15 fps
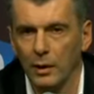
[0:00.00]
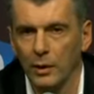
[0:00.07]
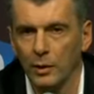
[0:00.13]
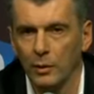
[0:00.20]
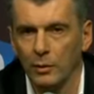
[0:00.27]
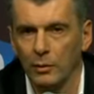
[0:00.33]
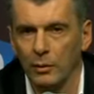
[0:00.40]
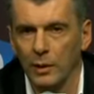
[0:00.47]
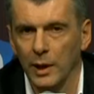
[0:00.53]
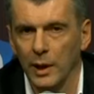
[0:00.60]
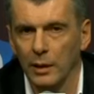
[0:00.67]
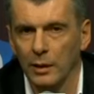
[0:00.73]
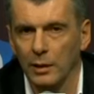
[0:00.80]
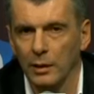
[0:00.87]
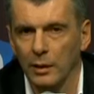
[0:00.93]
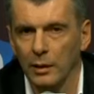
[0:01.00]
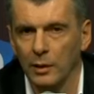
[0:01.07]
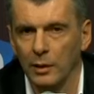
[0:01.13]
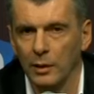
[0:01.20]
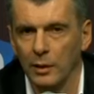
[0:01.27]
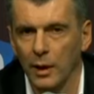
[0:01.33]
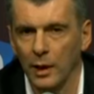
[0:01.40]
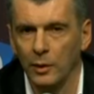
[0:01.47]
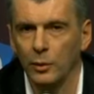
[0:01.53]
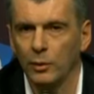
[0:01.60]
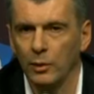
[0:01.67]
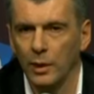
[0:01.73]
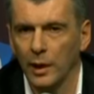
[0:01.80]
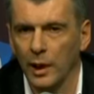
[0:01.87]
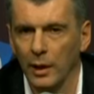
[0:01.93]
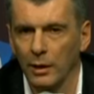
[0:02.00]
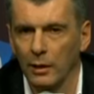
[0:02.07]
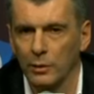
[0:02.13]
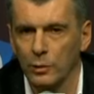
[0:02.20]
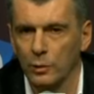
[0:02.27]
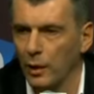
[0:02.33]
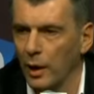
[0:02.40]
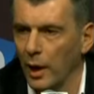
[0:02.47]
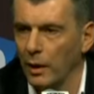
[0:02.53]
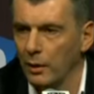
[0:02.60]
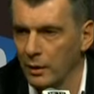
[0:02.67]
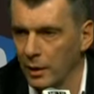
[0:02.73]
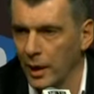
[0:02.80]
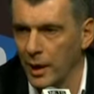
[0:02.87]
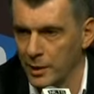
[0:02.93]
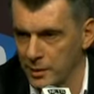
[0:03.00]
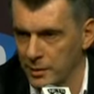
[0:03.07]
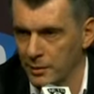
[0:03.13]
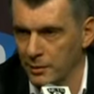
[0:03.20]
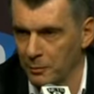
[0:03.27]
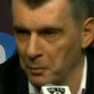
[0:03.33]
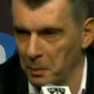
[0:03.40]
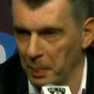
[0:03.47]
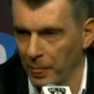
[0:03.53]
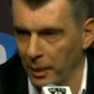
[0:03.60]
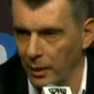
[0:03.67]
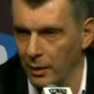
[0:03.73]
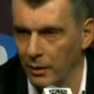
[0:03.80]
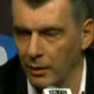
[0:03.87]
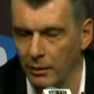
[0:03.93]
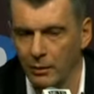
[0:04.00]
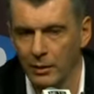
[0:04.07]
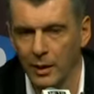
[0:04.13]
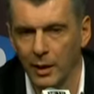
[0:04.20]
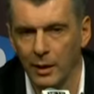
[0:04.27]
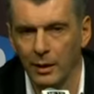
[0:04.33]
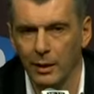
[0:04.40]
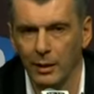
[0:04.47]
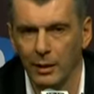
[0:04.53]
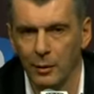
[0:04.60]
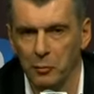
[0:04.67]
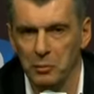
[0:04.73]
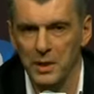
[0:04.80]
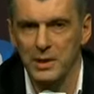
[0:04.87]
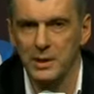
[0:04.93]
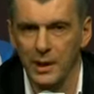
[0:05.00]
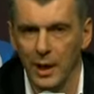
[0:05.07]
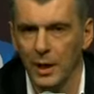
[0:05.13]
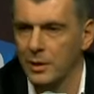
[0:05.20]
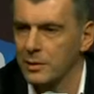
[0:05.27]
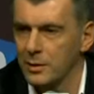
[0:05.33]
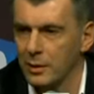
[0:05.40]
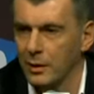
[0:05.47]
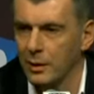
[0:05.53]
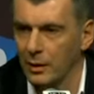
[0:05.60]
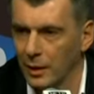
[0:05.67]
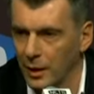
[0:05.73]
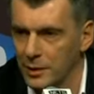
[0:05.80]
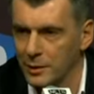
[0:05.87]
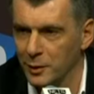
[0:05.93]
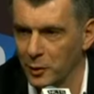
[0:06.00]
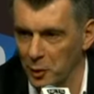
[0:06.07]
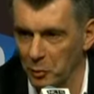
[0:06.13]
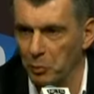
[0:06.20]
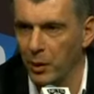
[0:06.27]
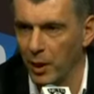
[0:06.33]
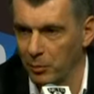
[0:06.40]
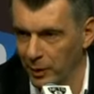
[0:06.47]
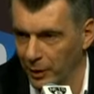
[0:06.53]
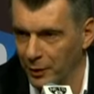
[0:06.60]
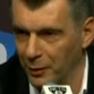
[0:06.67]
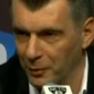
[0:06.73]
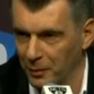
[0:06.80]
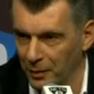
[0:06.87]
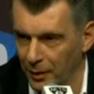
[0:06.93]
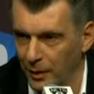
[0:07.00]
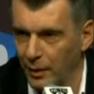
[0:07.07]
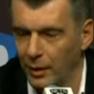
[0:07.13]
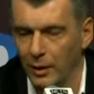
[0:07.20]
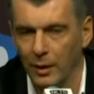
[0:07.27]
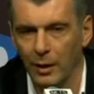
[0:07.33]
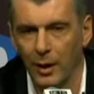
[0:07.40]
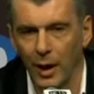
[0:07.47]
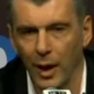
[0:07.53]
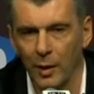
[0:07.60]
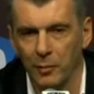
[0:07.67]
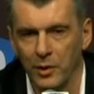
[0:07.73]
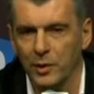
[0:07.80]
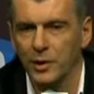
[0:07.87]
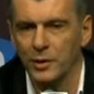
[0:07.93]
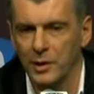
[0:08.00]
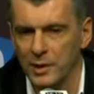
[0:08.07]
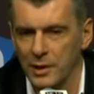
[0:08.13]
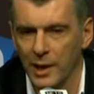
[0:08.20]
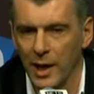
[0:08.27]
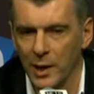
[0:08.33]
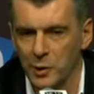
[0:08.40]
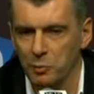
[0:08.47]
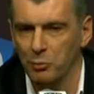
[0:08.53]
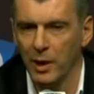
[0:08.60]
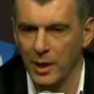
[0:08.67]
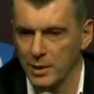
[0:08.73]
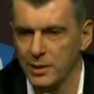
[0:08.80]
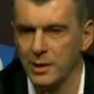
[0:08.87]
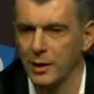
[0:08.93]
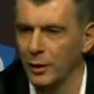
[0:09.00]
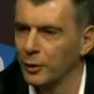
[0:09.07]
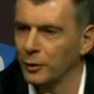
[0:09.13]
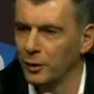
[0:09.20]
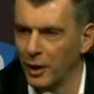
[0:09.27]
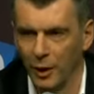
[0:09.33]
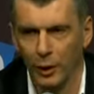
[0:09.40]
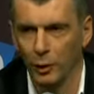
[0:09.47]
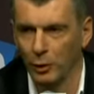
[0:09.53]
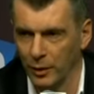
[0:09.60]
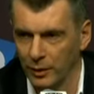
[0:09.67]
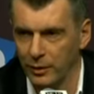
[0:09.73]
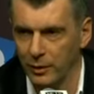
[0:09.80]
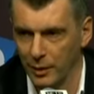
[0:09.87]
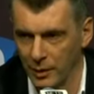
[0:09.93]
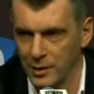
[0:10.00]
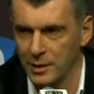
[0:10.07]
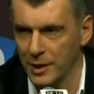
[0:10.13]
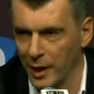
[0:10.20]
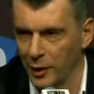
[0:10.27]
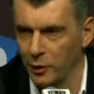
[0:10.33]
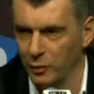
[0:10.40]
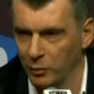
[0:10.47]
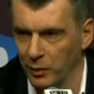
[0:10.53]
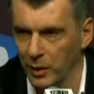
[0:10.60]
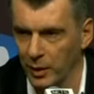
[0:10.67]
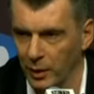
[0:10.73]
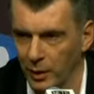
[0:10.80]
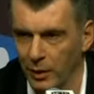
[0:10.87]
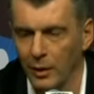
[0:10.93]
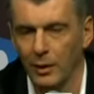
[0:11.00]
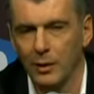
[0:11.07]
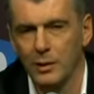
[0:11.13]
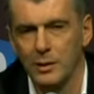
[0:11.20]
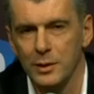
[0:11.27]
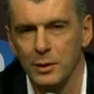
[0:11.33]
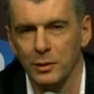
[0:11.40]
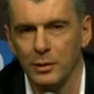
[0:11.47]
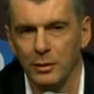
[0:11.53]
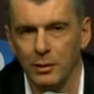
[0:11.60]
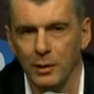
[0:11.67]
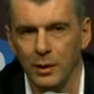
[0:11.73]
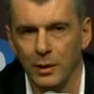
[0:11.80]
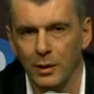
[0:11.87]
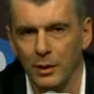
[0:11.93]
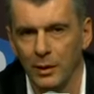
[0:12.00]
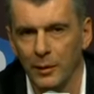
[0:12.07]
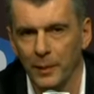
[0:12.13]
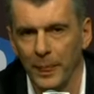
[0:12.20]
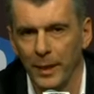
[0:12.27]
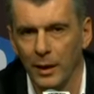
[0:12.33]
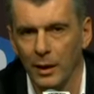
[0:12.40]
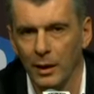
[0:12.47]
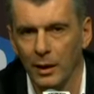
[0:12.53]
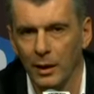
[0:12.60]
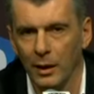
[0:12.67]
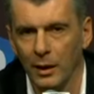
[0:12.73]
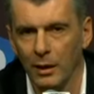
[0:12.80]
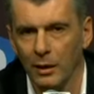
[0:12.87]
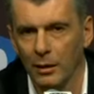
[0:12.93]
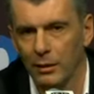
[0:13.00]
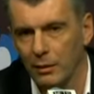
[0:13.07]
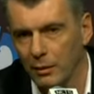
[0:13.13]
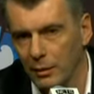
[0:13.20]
you know, like, uh, I don't like to analyze, uh, like, uh, mistakes and lessons in public. Uh, I'm criticized myself a lot inside of me. So Uh,